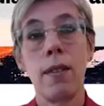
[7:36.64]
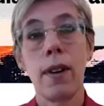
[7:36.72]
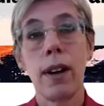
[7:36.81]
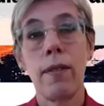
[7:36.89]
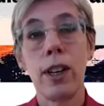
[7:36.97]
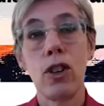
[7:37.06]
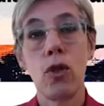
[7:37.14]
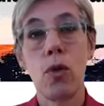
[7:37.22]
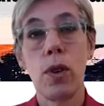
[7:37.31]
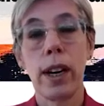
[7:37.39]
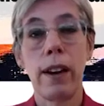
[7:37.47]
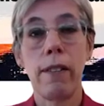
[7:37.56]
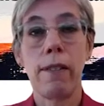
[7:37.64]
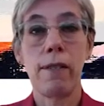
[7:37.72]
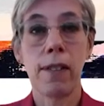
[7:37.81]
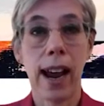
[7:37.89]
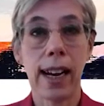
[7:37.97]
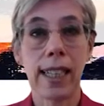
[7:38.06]
When we're talking
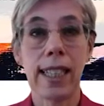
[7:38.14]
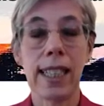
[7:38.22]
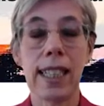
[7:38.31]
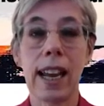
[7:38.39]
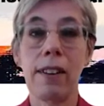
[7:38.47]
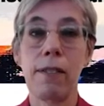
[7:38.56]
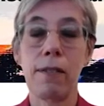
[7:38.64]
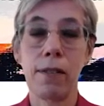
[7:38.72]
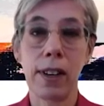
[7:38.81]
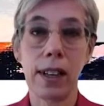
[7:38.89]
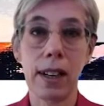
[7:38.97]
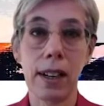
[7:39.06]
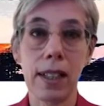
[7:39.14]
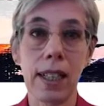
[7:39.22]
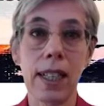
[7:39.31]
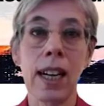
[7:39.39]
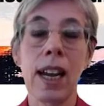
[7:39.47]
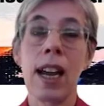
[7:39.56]
facts and
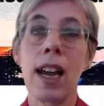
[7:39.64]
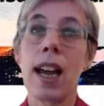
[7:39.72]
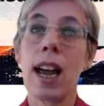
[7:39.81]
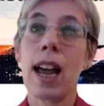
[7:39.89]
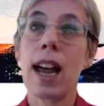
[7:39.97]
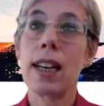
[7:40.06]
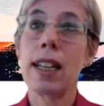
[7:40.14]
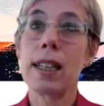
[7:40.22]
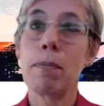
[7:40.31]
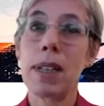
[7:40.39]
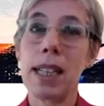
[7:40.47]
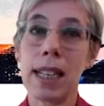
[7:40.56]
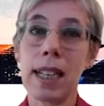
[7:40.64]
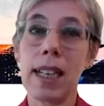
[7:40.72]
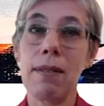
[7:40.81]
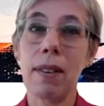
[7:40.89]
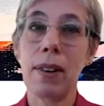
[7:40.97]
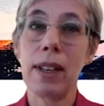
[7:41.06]
figures, and
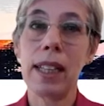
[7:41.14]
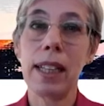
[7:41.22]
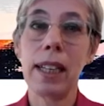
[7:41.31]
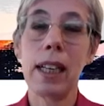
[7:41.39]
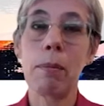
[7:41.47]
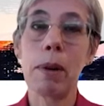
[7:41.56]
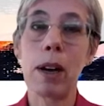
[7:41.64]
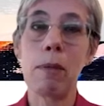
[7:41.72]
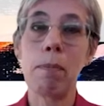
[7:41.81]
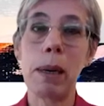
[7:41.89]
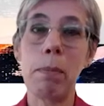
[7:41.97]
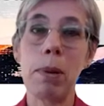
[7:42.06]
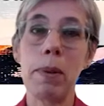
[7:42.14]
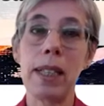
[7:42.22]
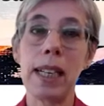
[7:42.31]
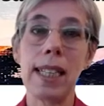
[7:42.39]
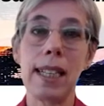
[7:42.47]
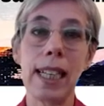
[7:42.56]
particularly when we're thinking about people
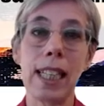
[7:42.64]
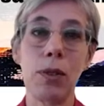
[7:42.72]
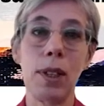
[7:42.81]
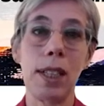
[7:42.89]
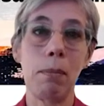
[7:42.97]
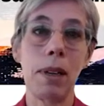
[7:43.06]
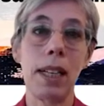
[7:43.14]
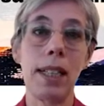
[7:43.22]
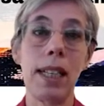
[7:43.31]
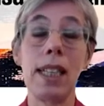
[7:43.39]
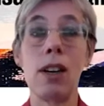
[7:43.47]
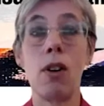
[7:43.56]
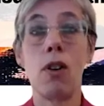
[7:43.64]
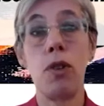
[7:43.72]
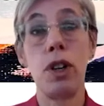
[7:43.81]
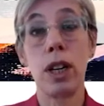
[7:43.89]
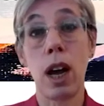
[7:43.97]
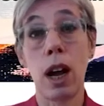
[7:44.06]
with intellectual disabilities
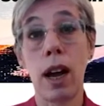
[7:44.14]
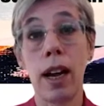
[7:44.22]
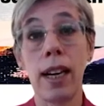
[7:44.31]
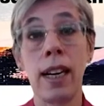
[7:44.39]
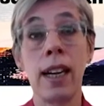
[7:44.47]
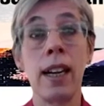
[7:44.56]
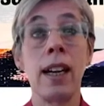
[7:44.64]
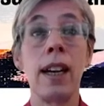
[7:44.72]
who die,